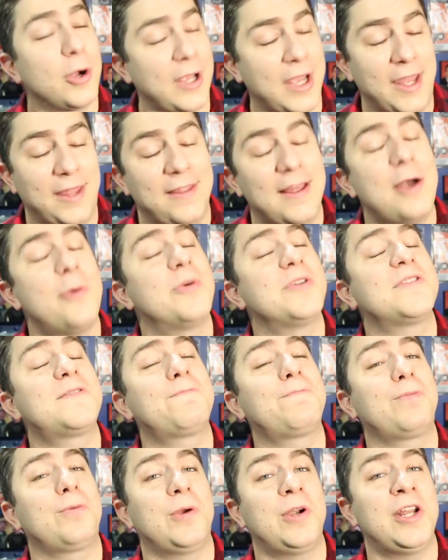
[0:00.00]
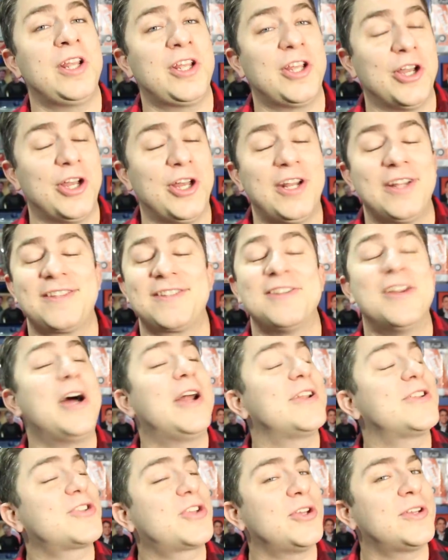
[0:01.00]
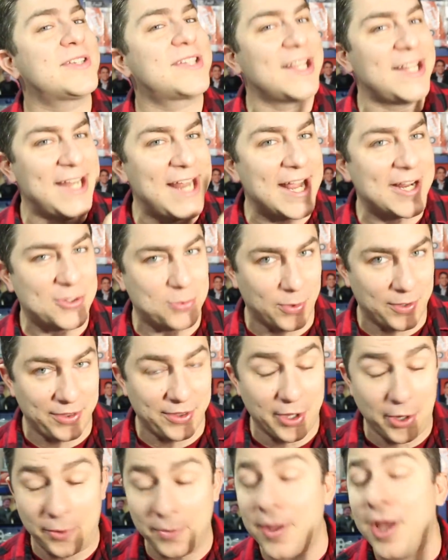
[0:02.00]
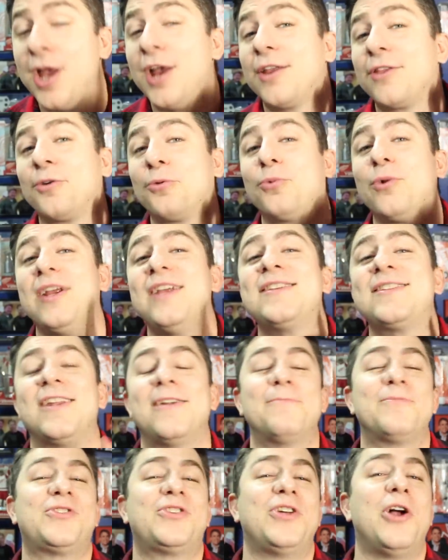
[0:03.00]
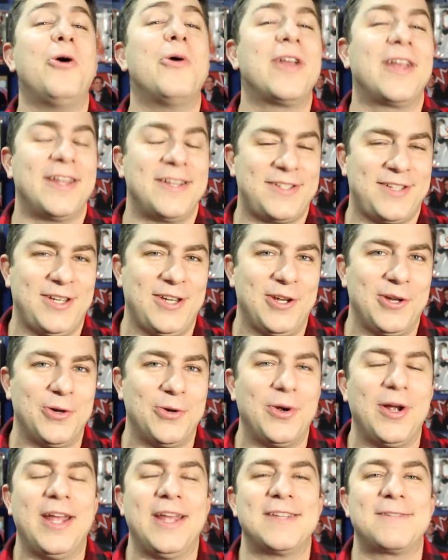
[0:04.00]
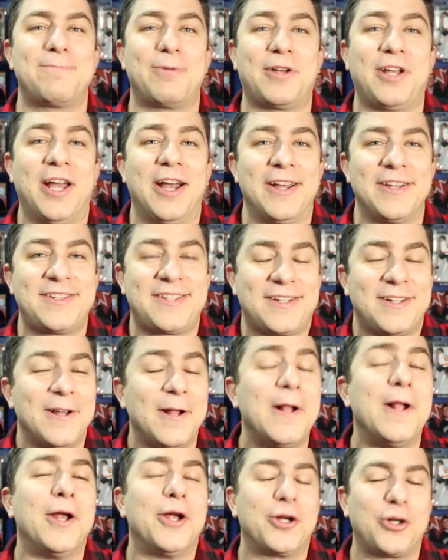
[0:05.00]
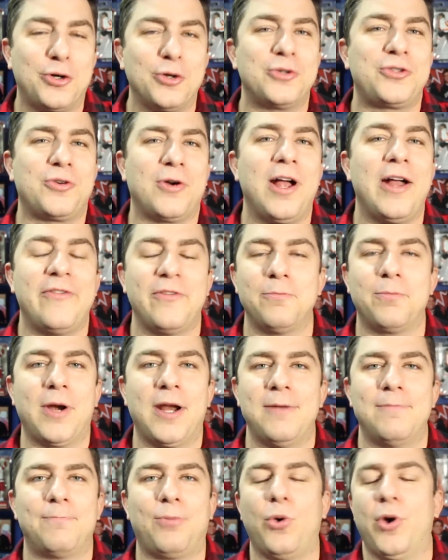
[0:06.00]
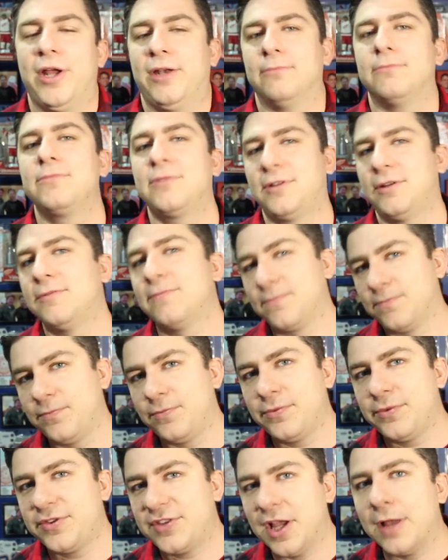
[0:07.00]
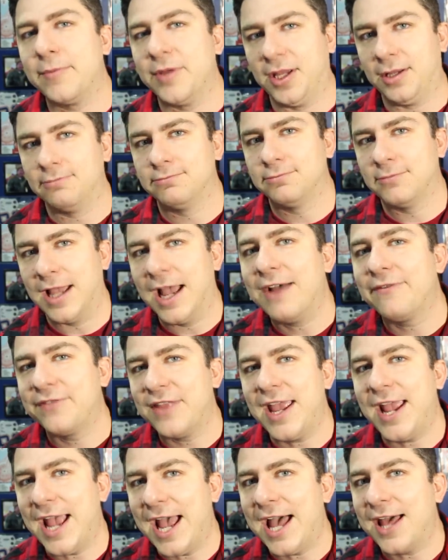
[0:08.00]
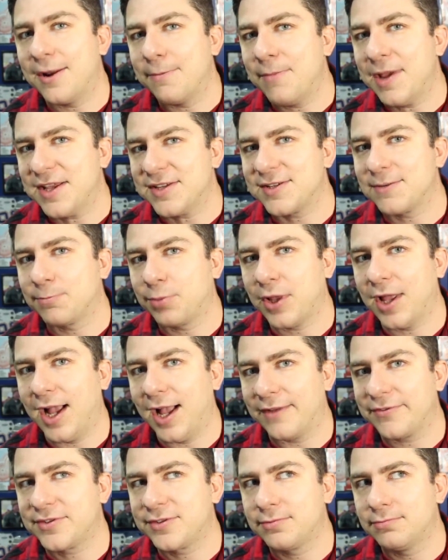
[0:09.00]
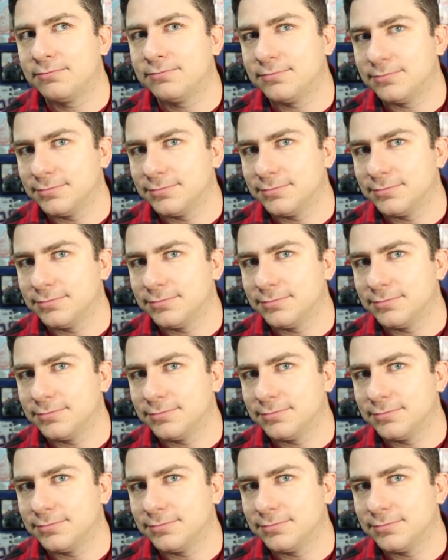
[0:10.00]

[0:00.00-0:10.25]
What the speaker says: Okay, that one's pretty good. It's not as good as the next one, though. The reason I'm showing it to you is because Kucherov and Braden Point, tell me, have they had amazing playoffs?